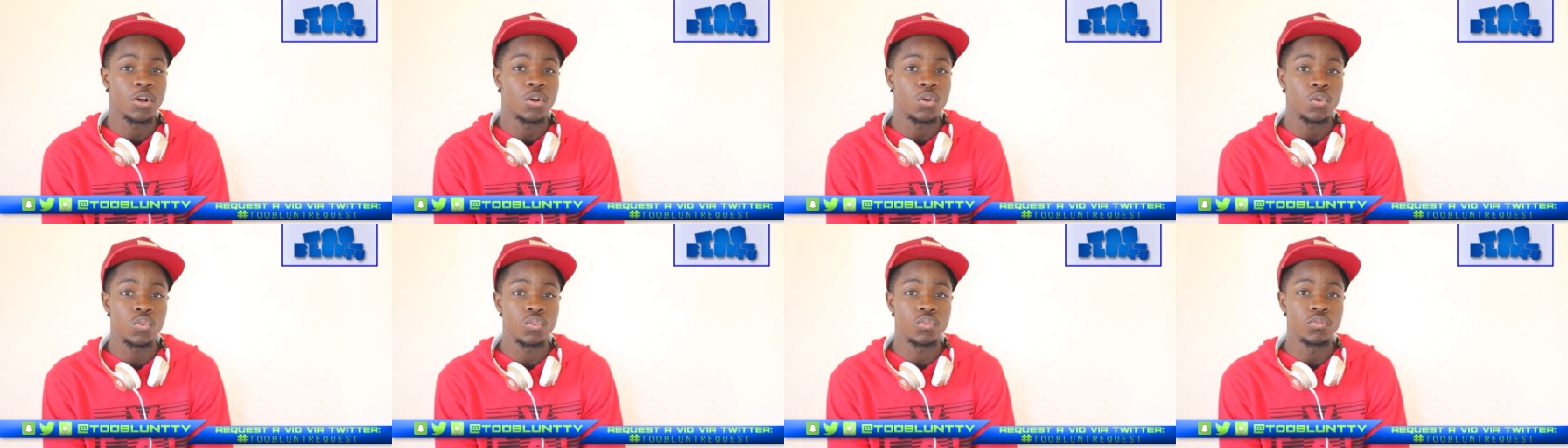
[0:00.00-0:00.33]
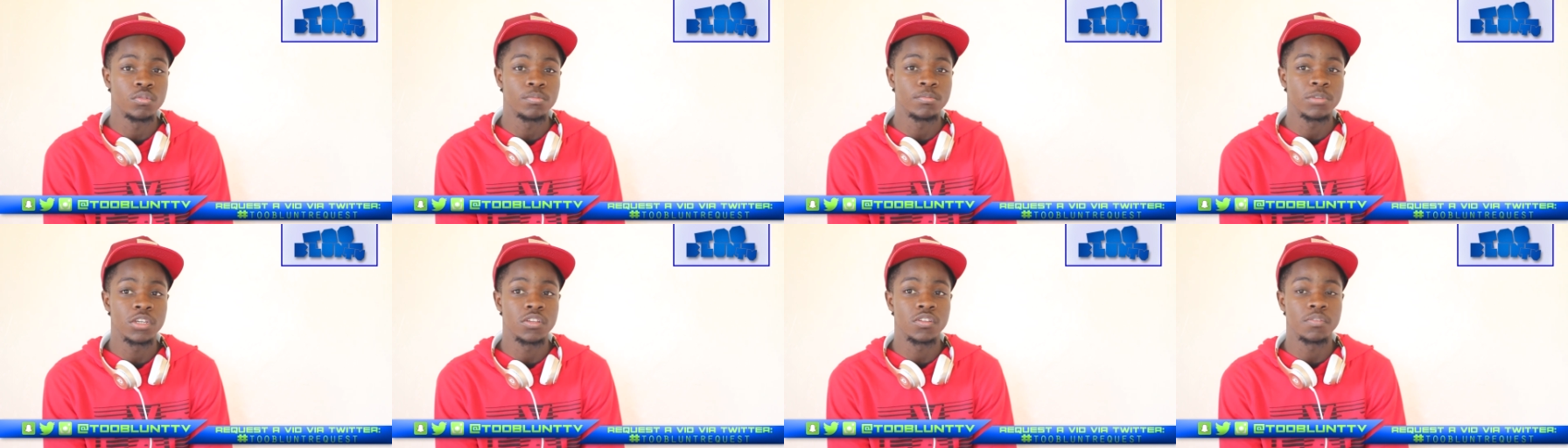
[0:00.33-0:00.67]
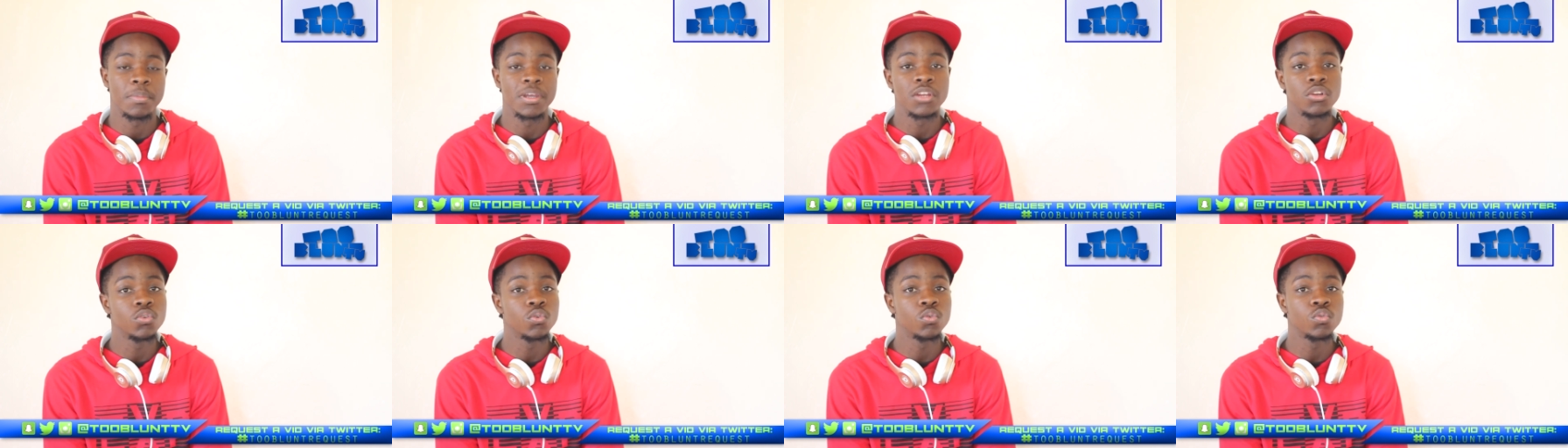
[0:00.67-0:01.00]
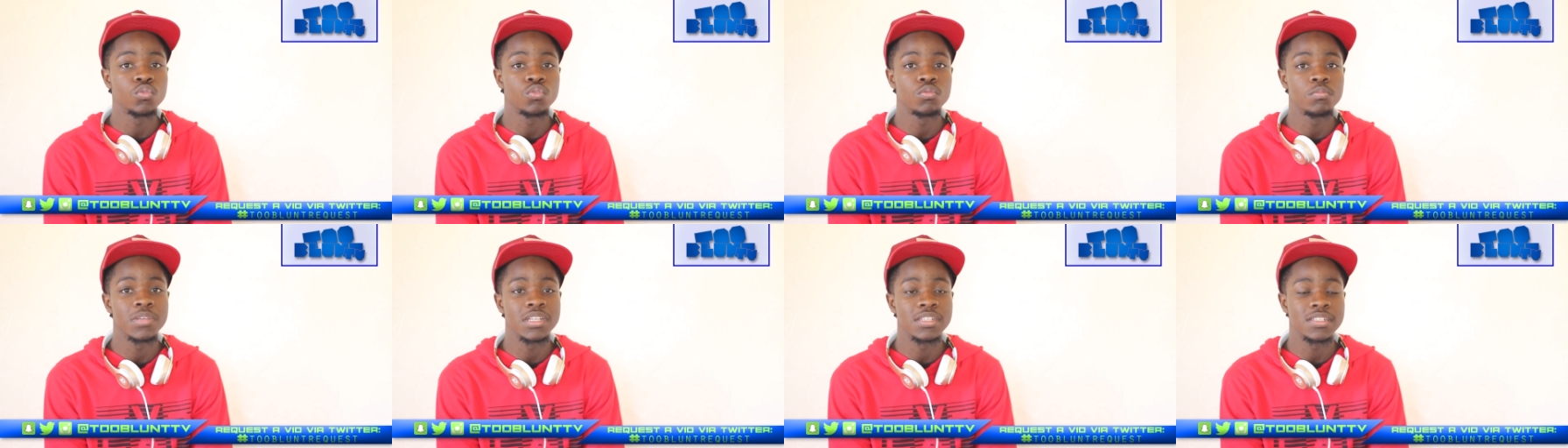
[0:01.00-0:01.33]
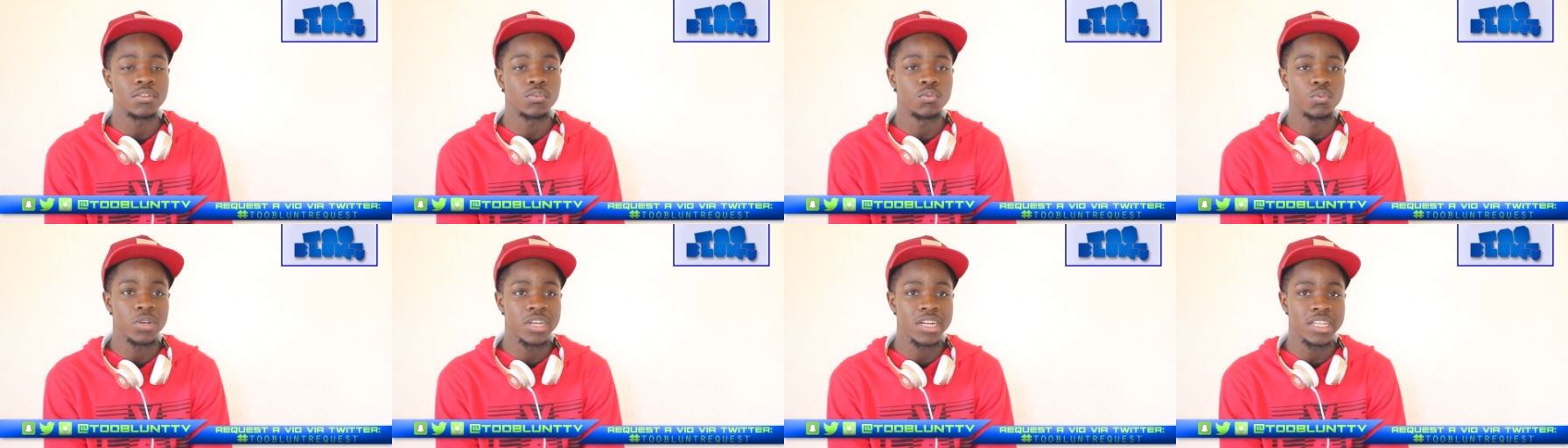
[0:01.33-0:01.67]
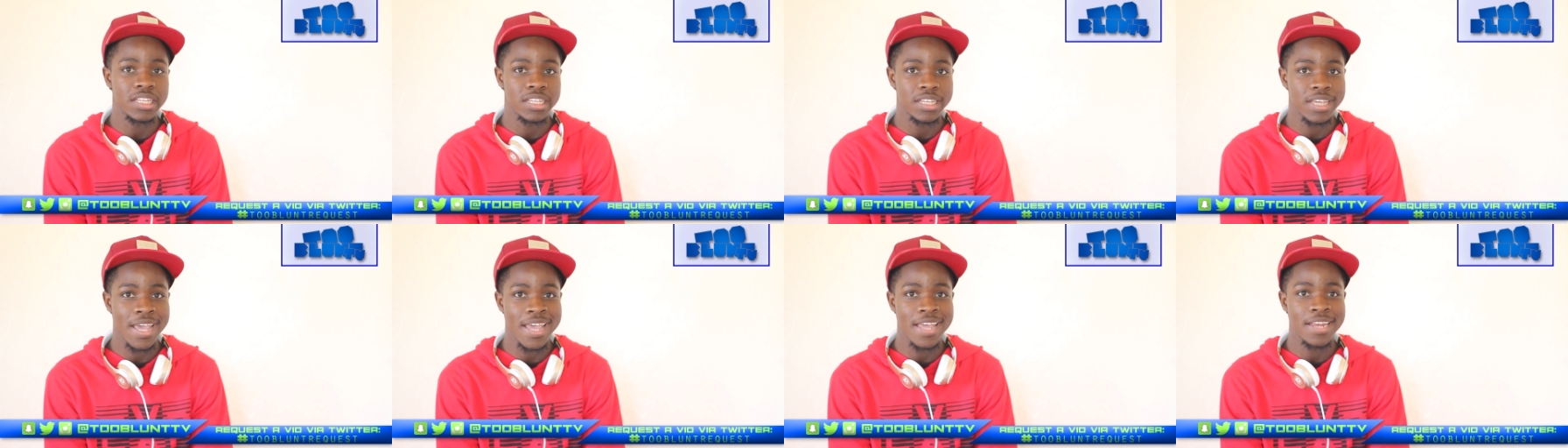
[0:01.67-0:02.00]
old room because my new room isn't
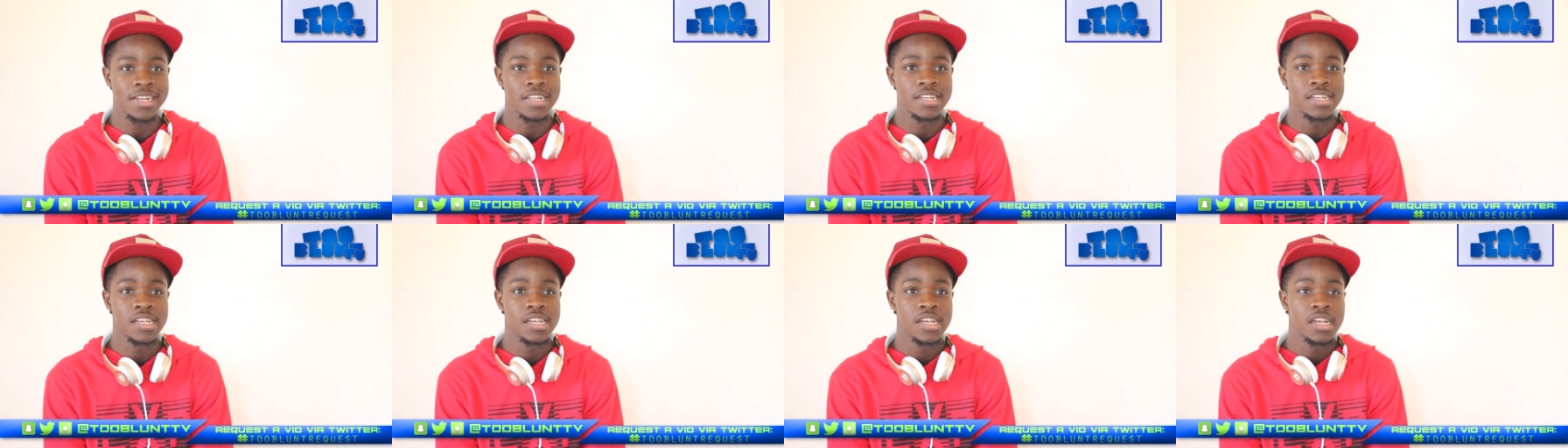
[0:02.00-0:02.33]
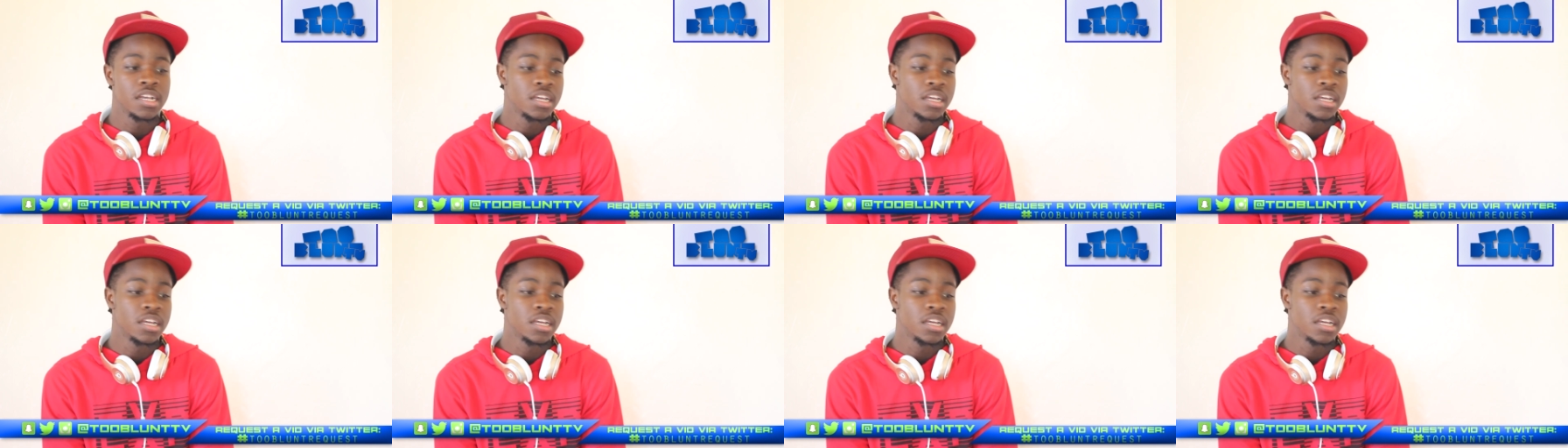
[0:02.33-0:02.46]
ready yet.